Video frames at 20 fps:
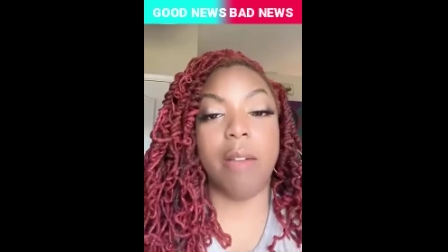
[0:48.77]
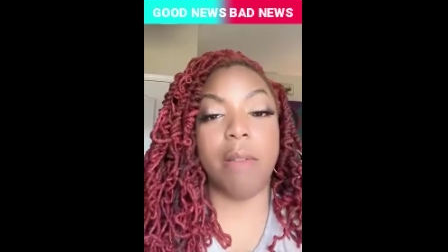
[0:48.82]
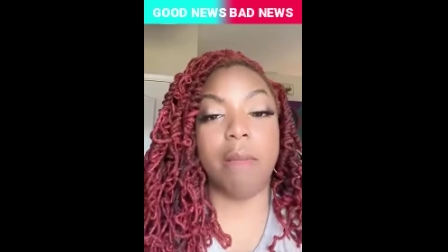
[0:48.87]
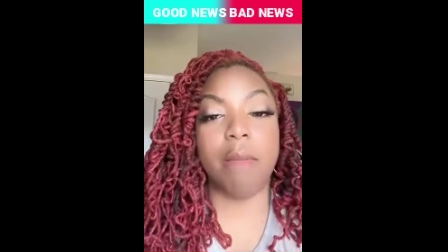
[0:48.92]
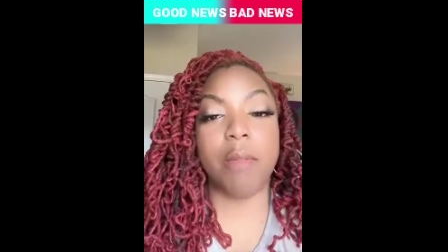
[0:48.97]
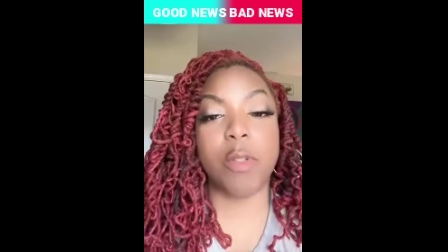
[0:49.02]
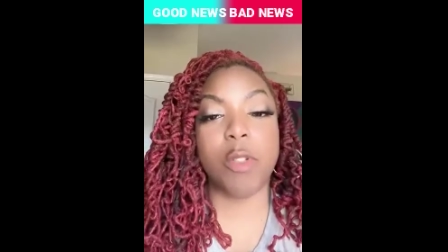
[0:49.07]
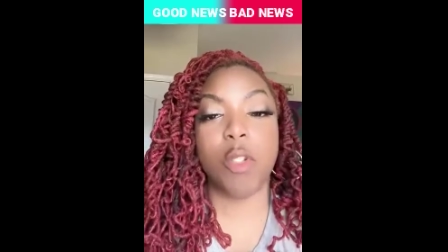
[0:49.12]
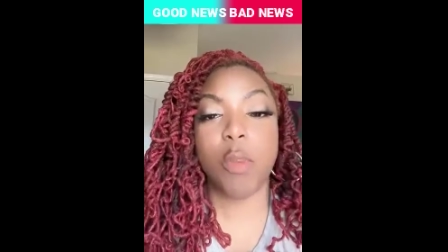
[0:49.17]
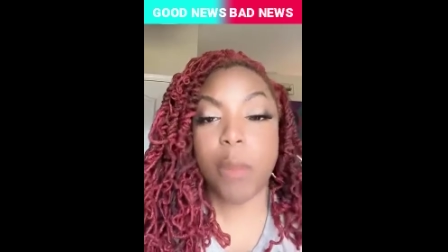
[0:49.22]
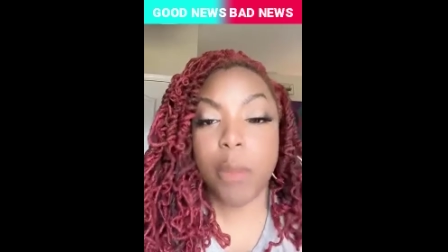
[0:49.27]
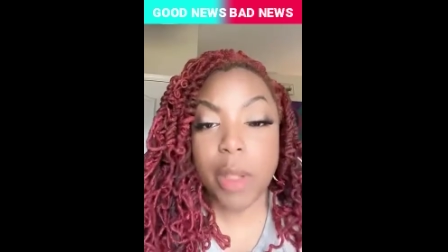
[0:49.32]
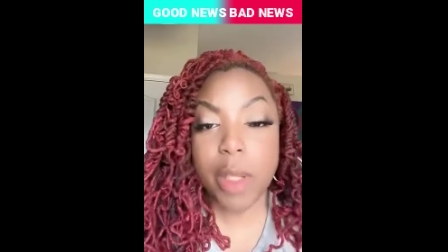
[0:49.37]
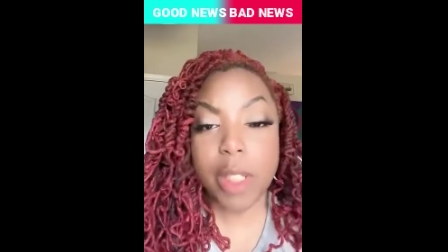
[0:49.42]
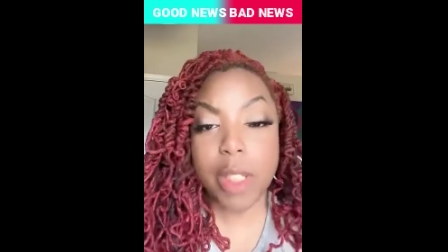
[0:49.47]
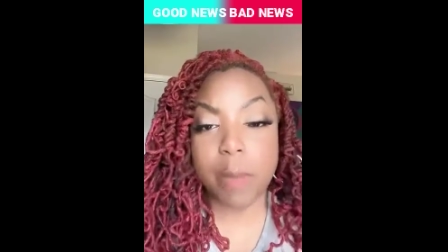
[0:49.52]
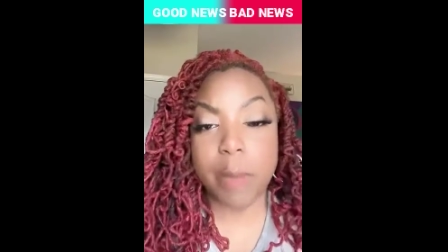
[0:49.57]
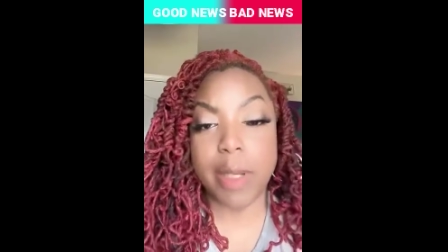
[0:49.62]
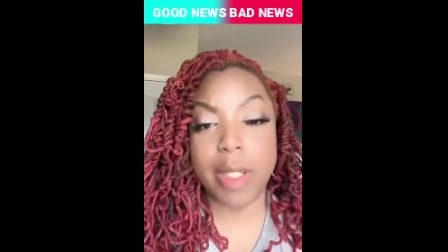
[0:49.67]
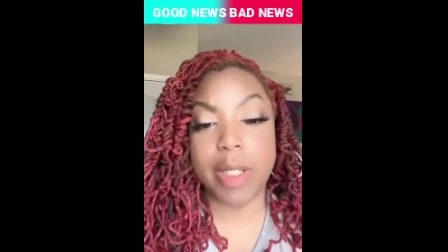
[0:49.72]
super
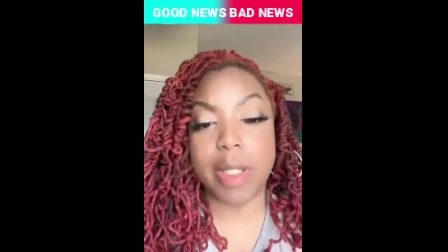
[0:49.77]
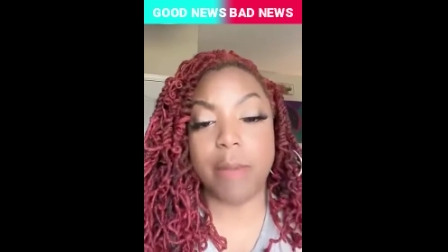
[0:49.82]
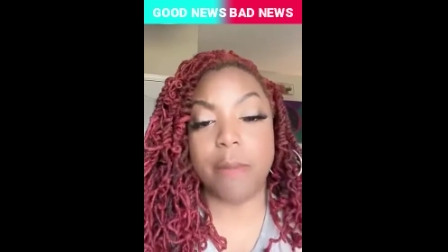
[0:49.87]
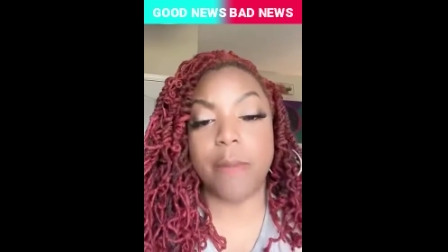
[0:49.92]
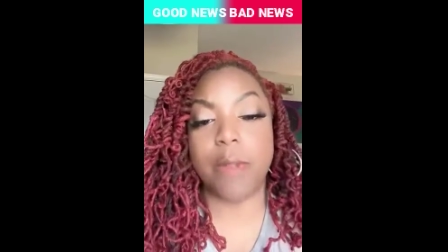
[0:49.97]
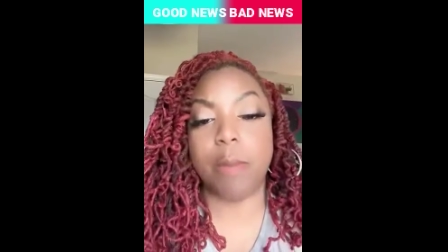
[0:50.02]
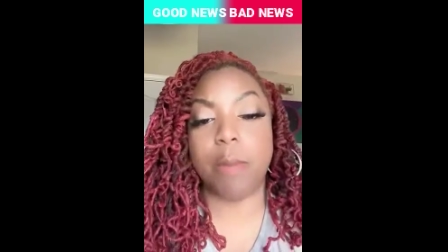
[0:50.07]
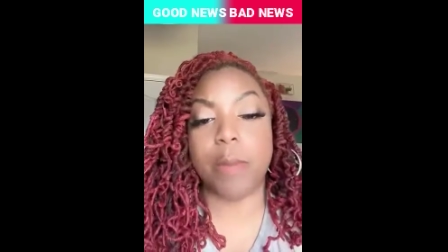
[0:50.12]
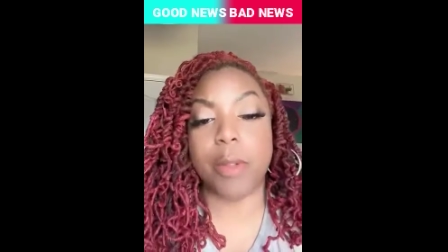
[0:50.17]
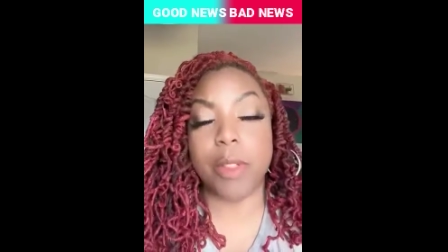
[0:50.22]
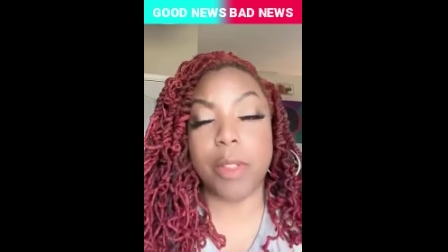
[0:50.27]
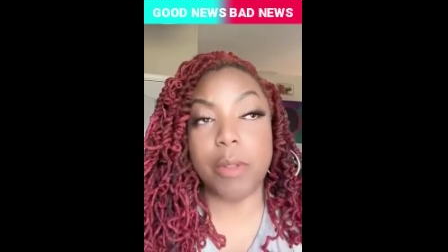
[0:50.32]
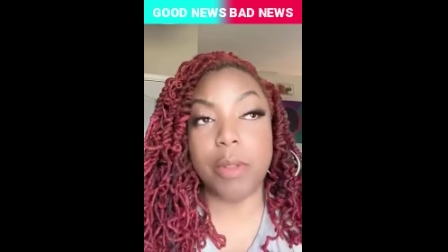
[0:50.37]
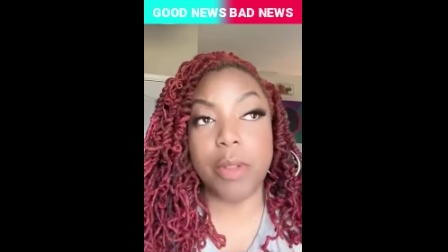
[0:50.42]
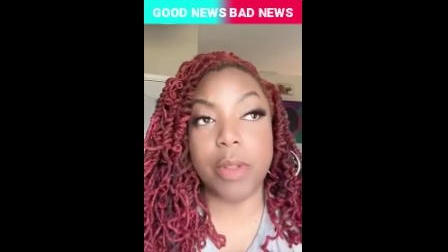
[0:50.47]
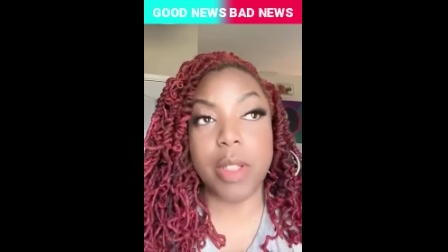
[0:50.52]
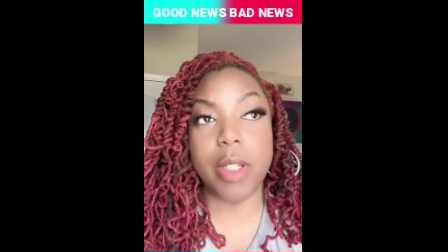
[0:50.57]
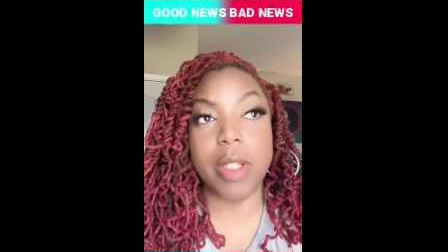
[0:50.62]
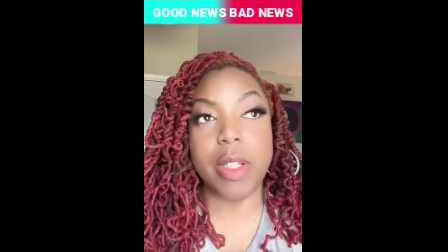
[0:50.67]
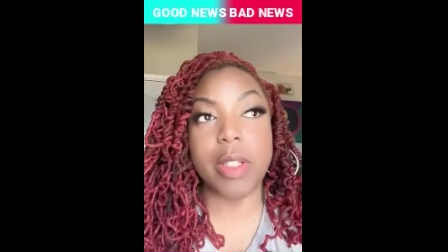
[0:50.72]
expensive to produce
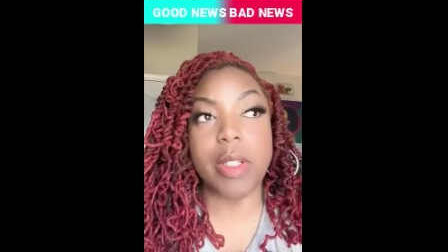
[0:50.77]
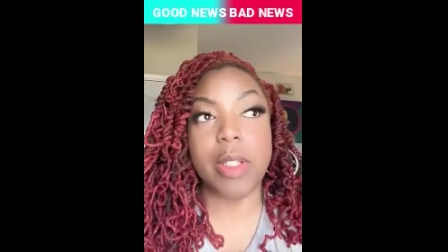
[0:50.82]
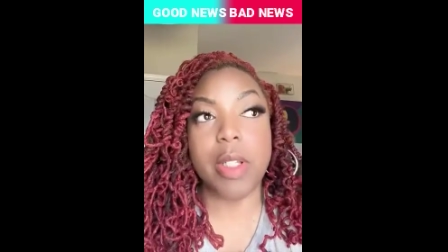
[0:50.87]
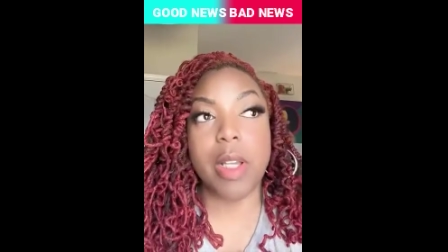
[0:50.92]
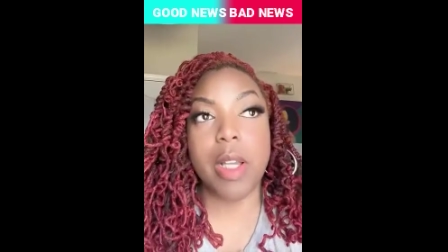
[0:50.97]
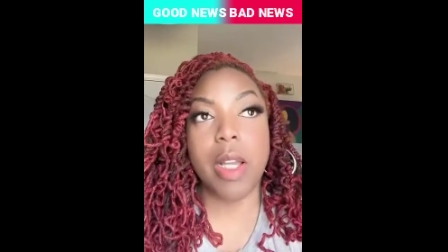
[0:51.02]
this.